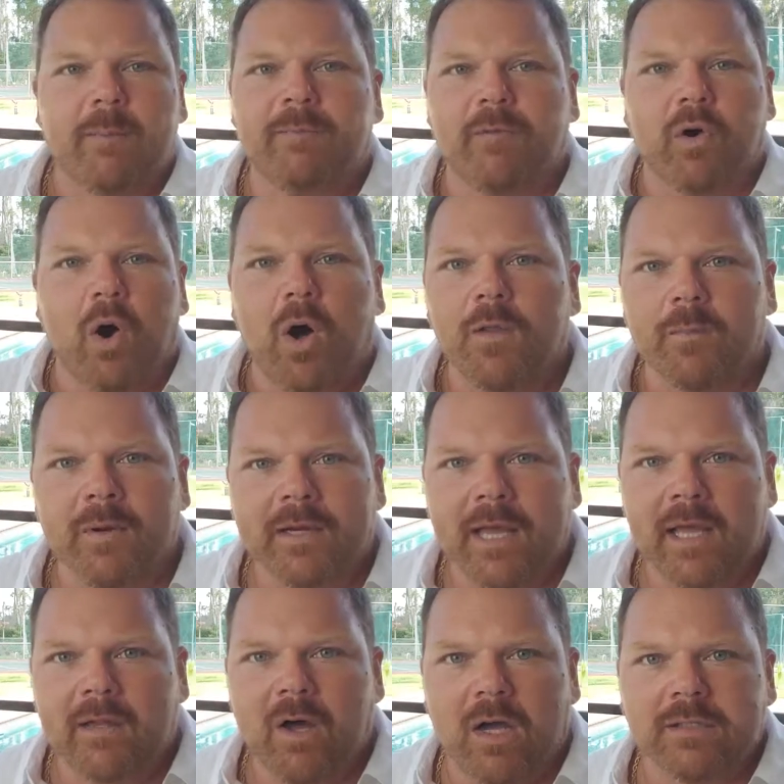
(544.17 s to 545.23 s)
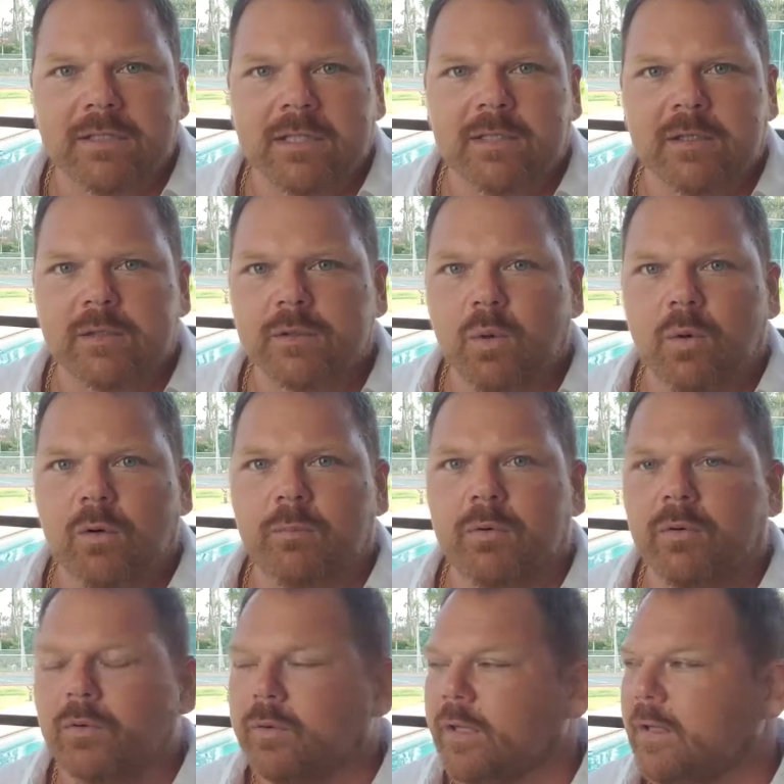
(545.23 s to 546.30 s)
up for all the money I lost on those
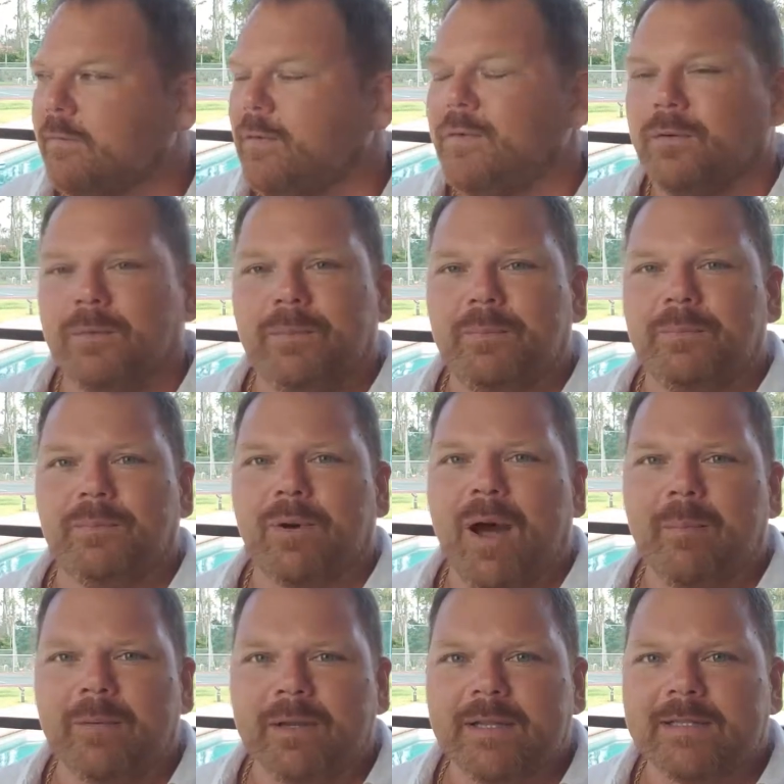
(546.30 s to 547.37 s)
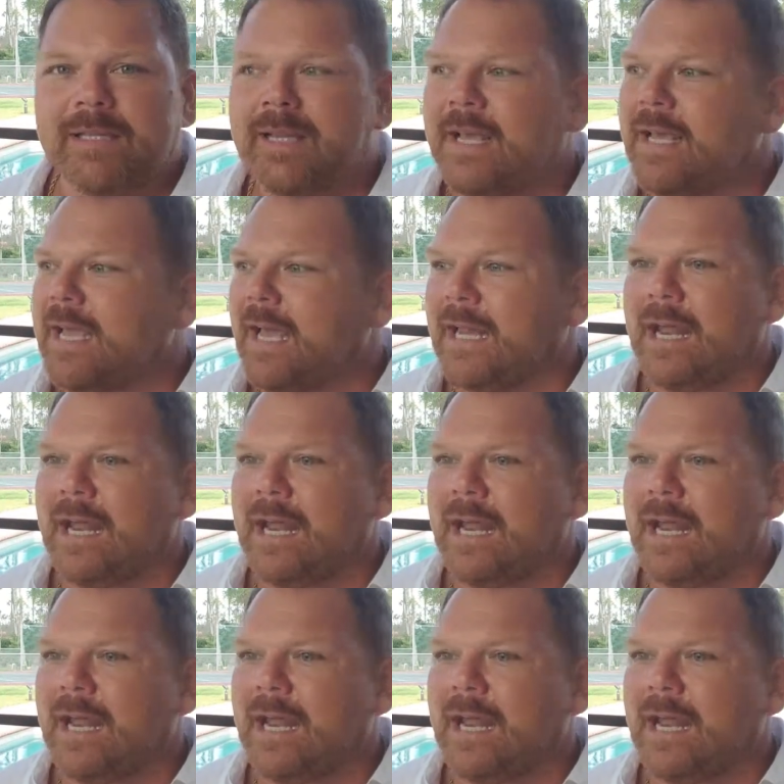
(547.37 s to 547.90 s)
horrible, evil properties,